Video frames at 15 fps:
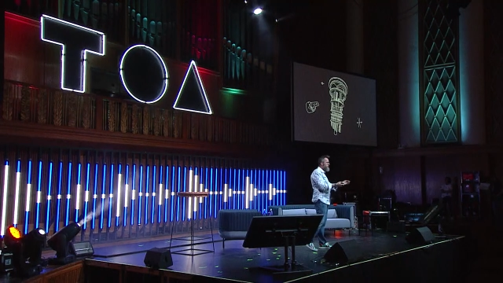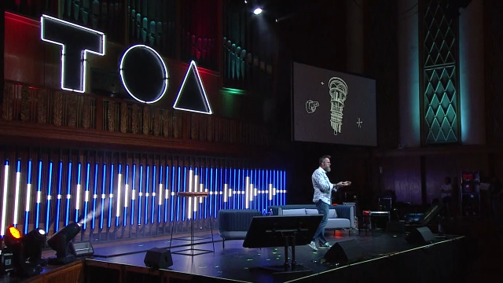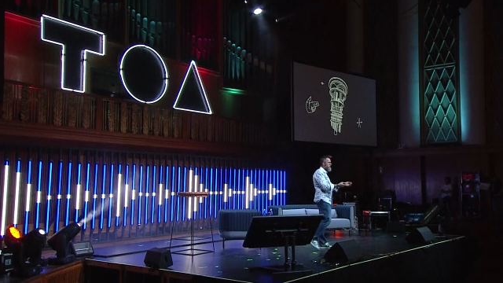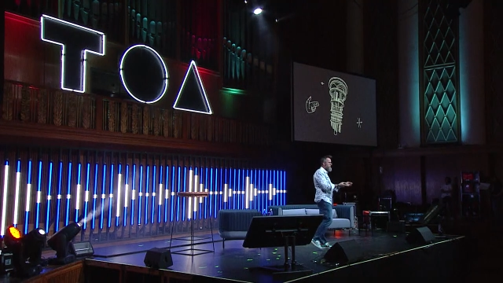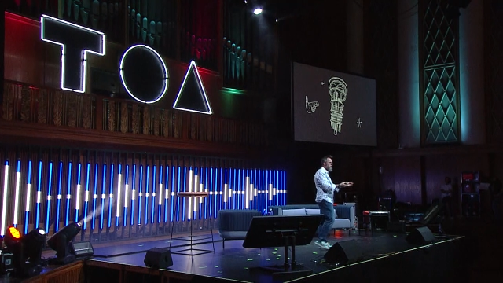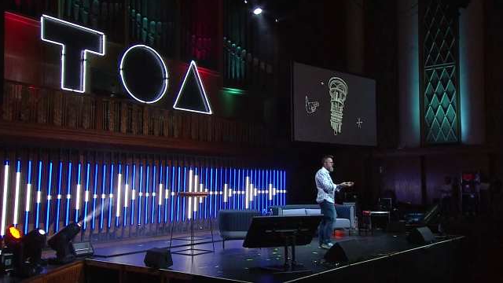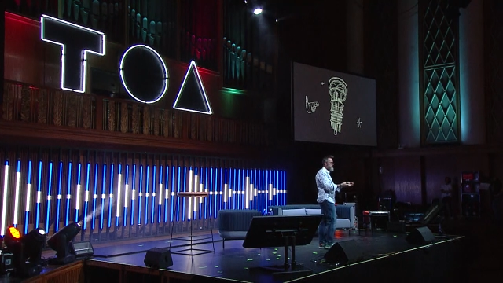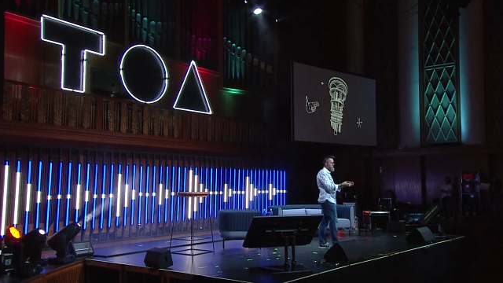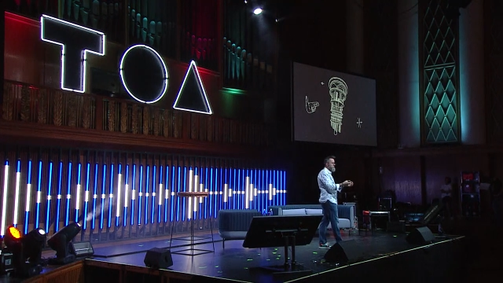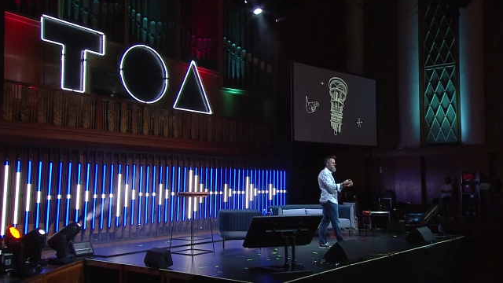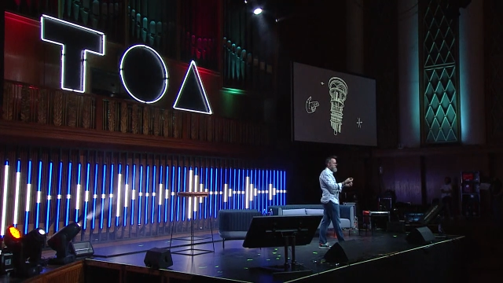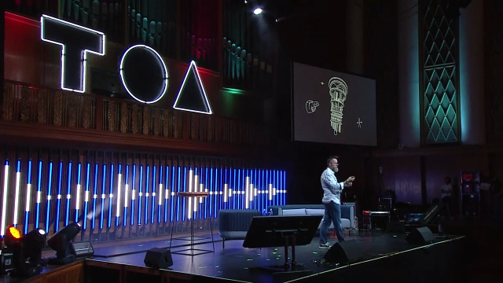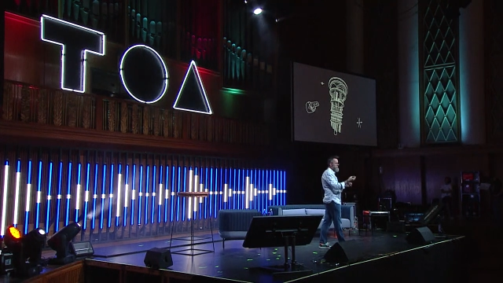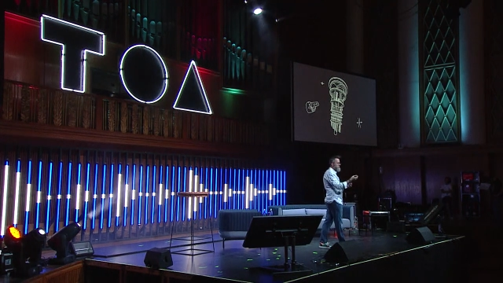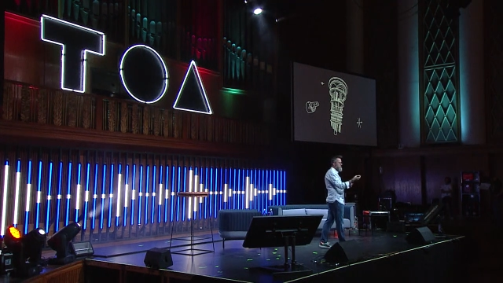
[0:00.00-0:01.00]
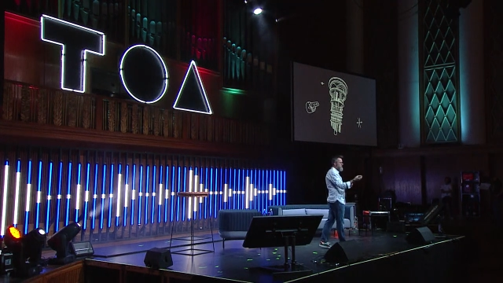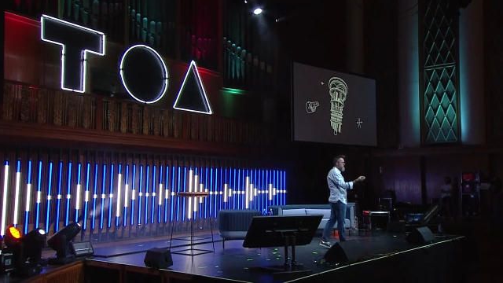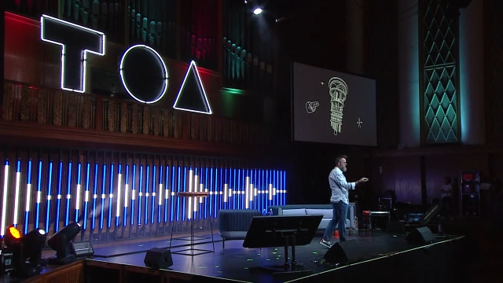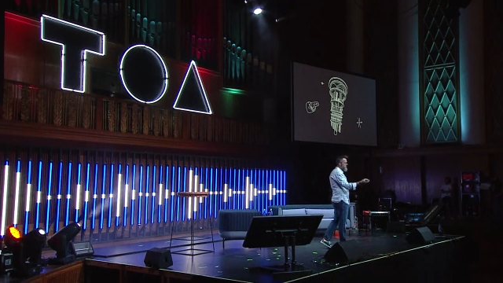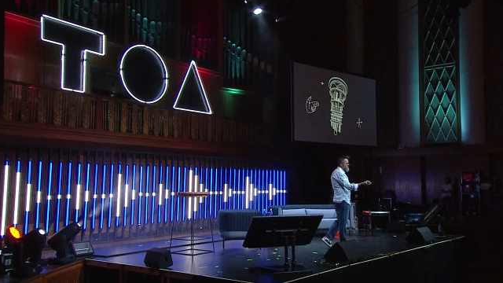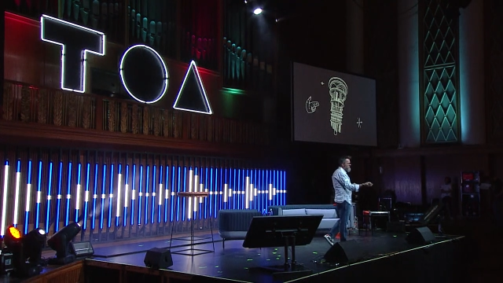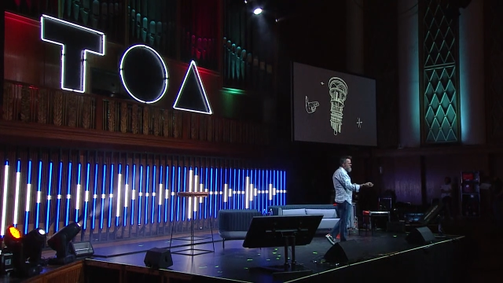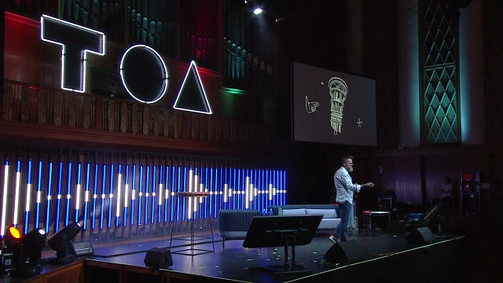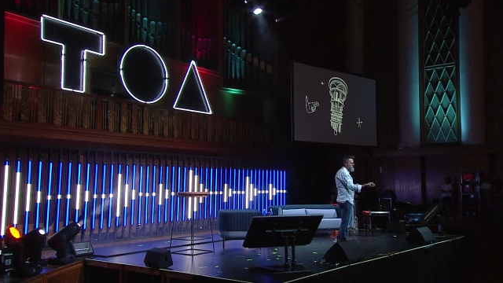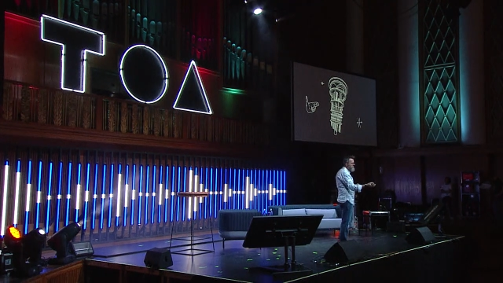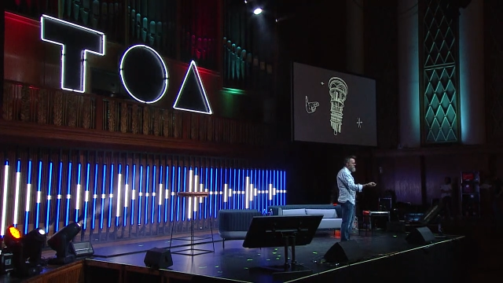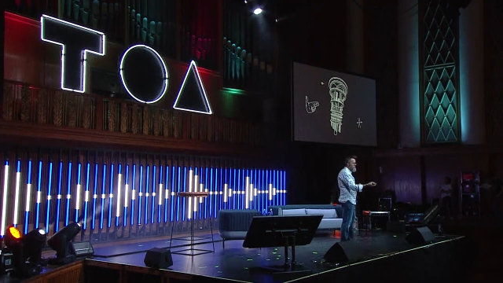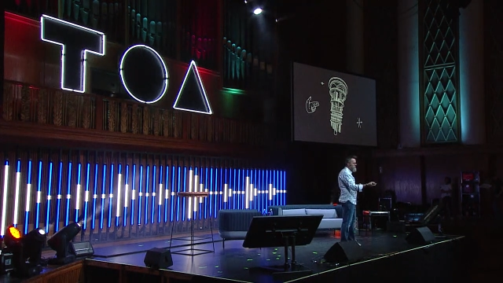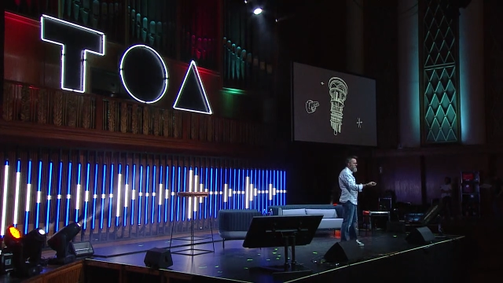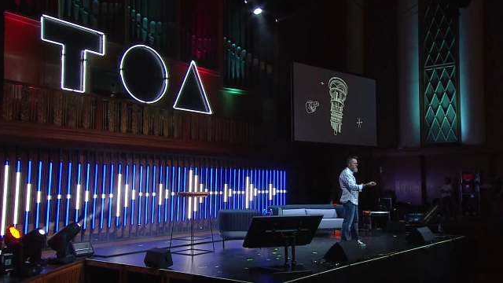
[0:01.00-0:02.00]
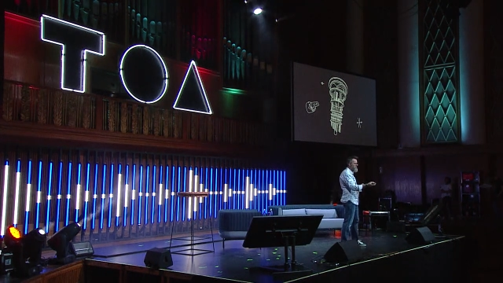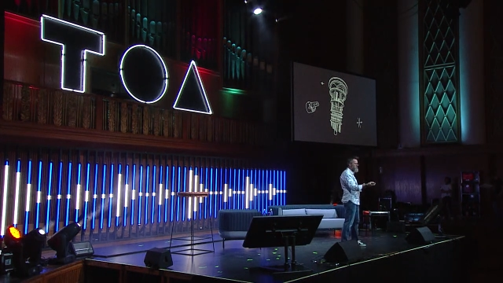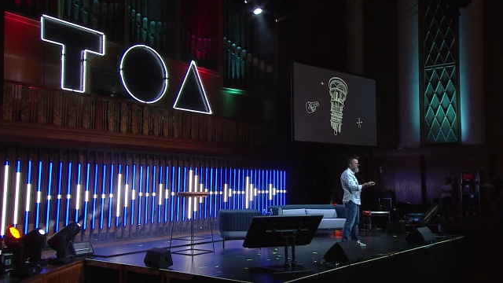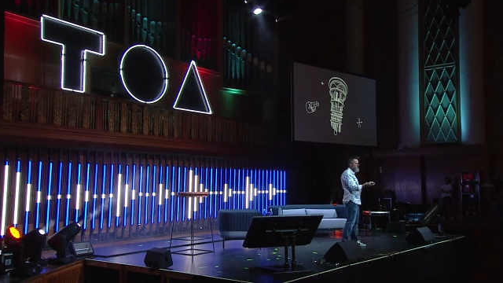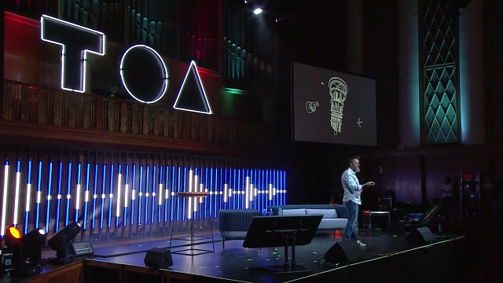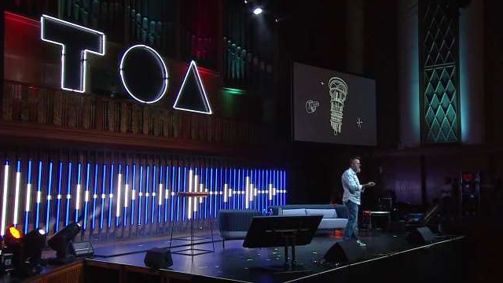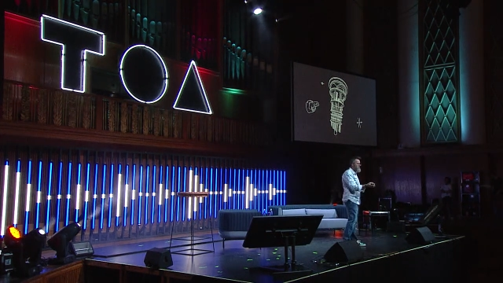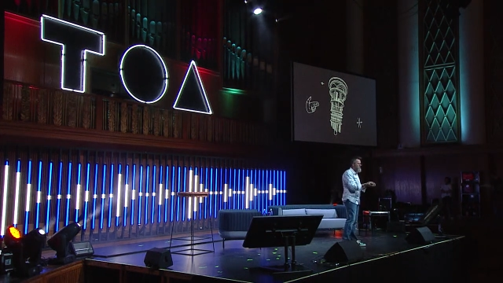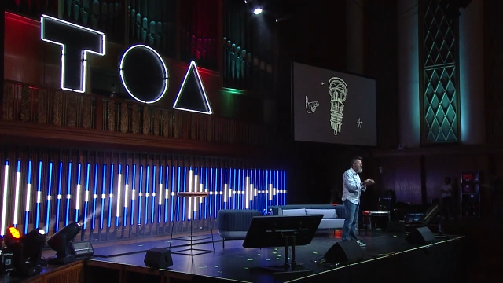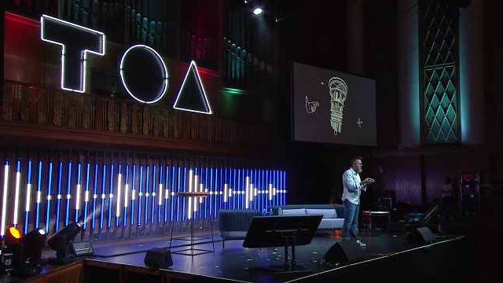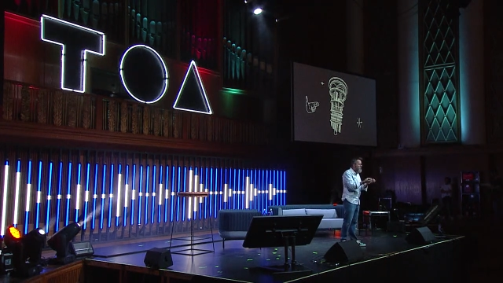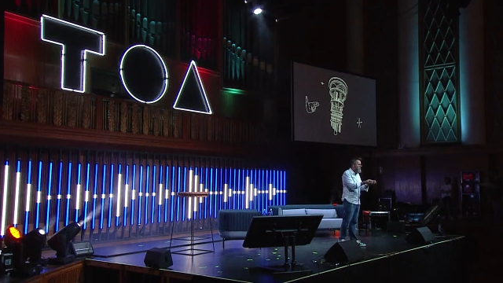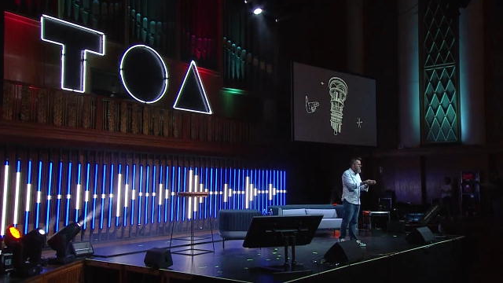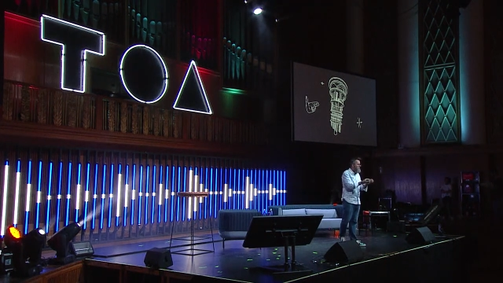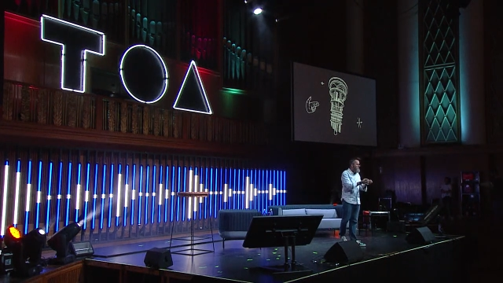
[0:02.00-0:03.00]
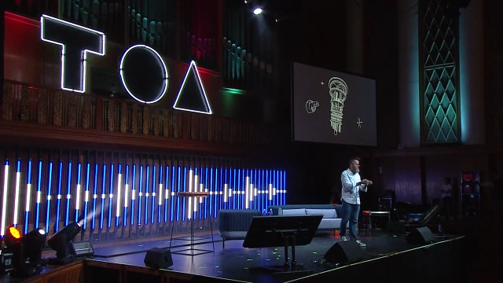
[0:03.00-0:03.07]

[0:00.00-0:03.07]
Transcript: Nobody's mouth can be seen.